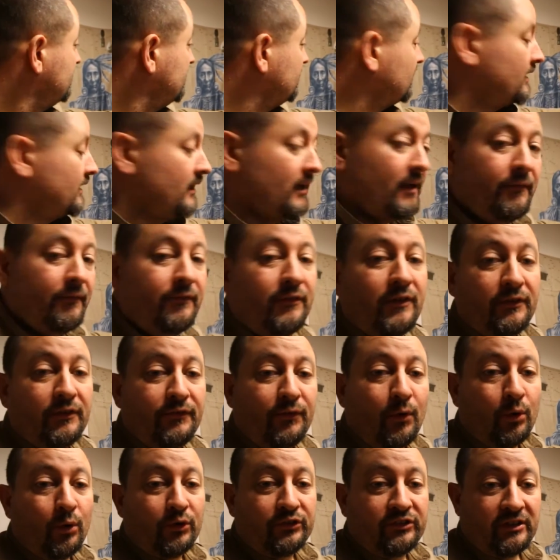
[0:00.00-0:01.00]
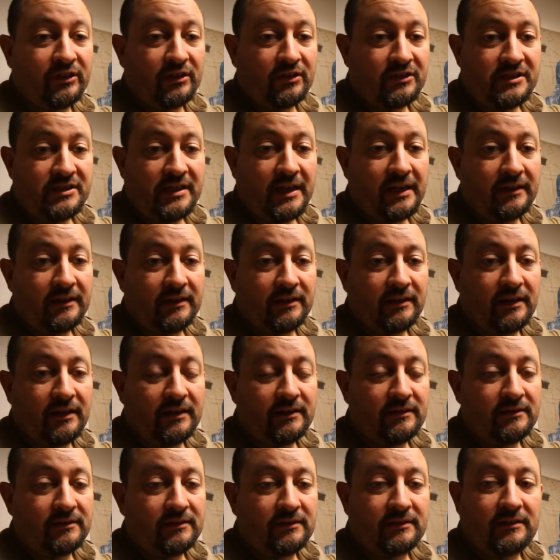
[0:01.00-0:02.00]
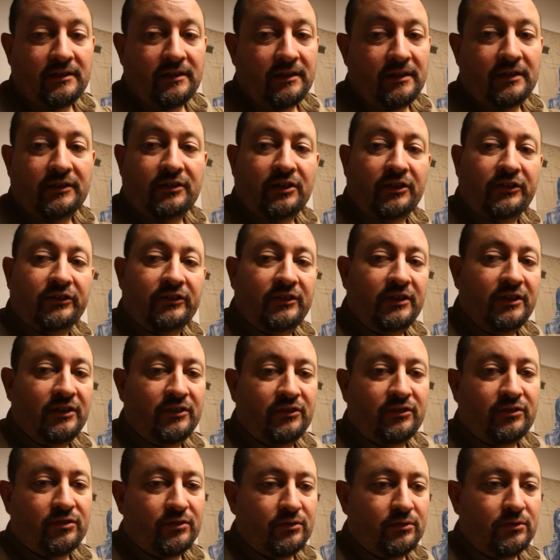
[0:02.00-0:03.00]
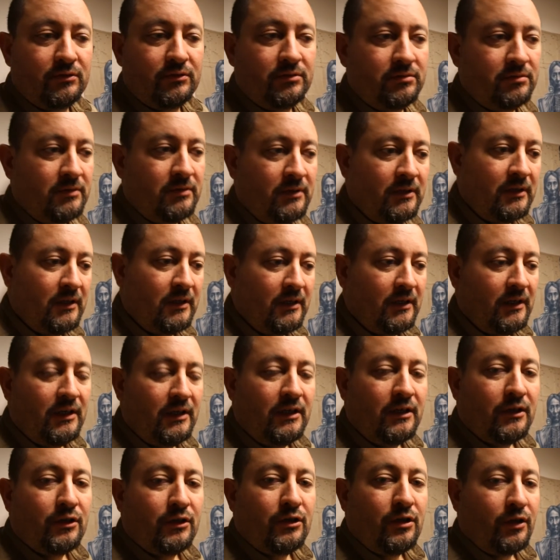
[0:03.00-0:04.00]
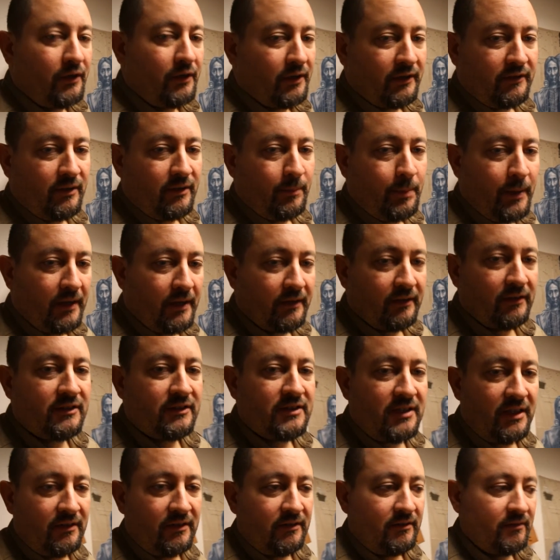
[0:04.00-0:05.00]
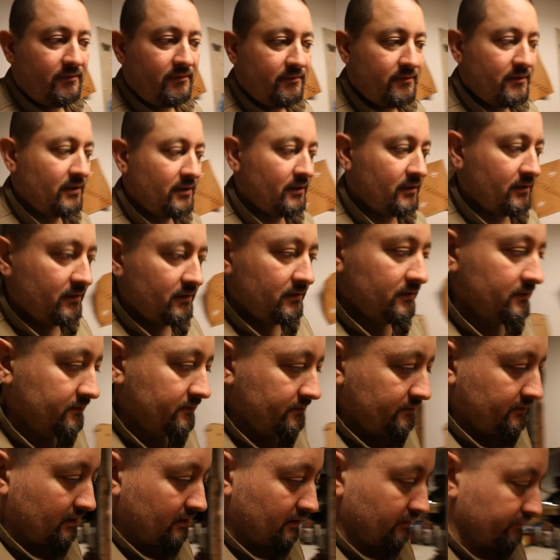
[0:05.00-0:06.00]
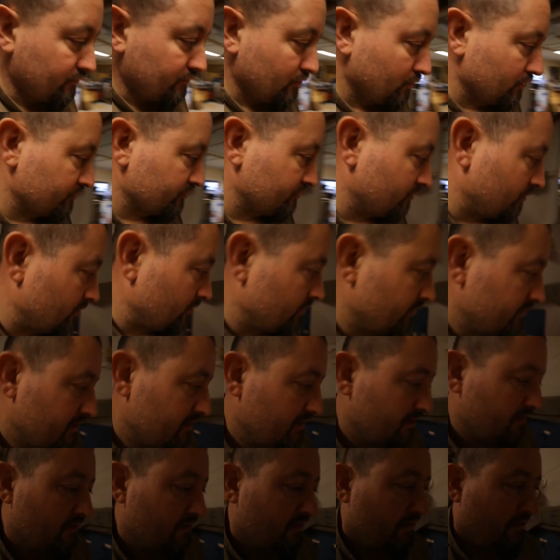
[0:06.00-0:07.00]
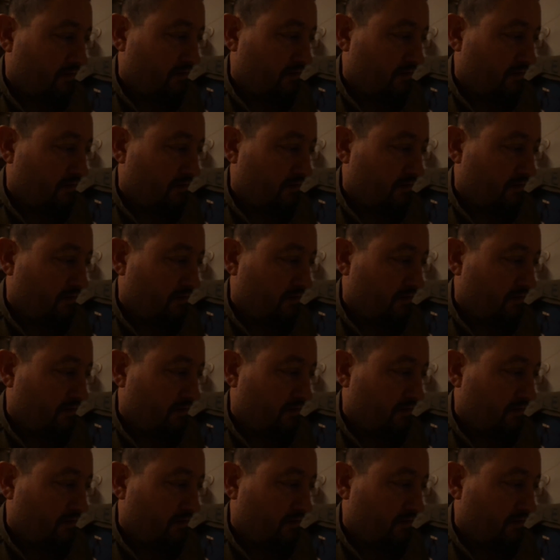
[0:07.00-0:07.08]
I have the foresail standing, and I just need to connect the panels, and then of course all the